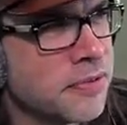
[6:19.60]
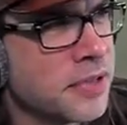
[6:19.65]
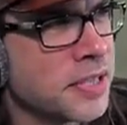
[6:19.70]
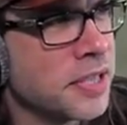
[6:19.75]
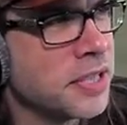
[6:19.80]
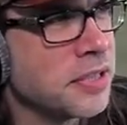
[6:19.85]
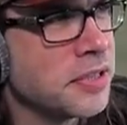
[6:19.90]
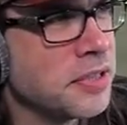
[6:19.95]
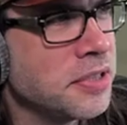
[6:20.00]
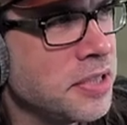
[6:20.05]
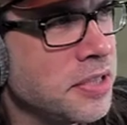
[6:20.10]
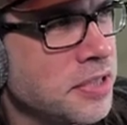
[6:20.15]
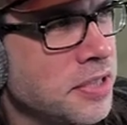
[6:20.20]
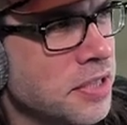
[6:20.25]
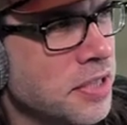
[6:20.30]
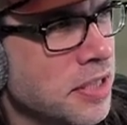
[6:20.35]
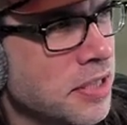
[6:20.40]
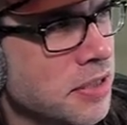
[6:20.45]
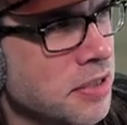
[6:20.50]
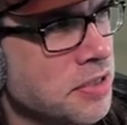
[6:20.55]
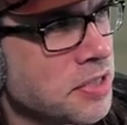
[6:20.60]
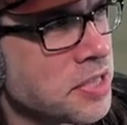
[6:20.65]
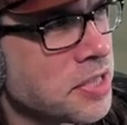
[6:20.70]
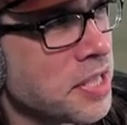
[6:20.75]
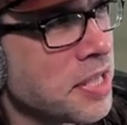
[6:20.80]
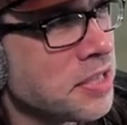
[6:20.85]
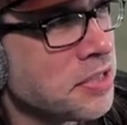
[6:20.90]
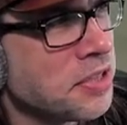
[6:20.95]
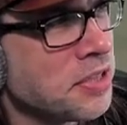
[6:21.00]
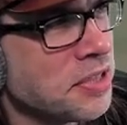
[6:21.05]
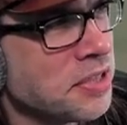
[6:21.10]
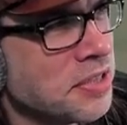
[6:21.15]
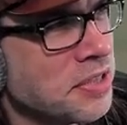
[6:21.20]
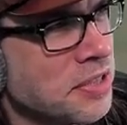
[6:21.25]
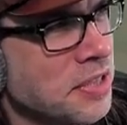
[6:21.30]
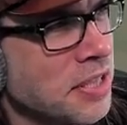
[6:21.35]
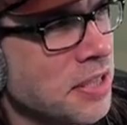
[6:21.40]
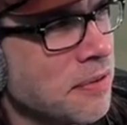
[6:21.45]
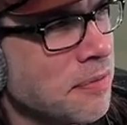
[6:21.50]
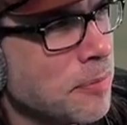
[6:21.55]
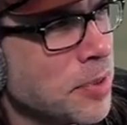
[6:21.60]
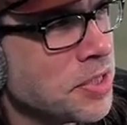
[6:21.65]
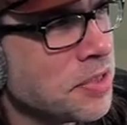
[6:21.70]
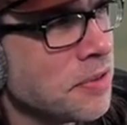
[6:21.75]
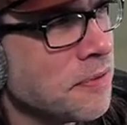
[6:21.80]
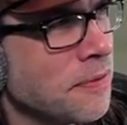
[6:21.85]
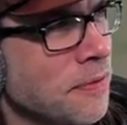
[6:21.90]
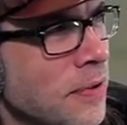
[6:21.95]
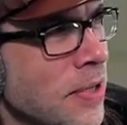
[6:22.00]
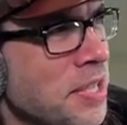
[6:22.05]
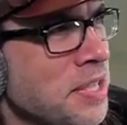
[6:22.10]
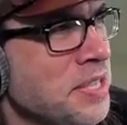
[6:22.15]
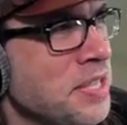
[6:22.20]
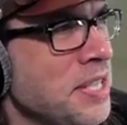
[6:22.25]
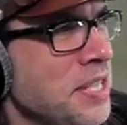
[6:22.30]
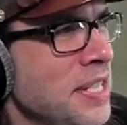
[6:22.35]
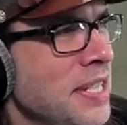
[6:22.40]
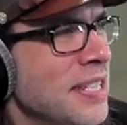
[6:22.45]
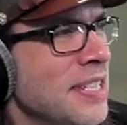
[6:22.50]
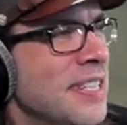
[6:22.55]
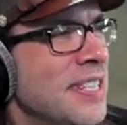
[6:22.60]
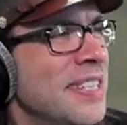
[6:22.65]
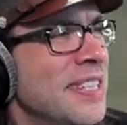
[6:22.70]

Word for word: Get a little Junkers action in there, Mr. Frazzy.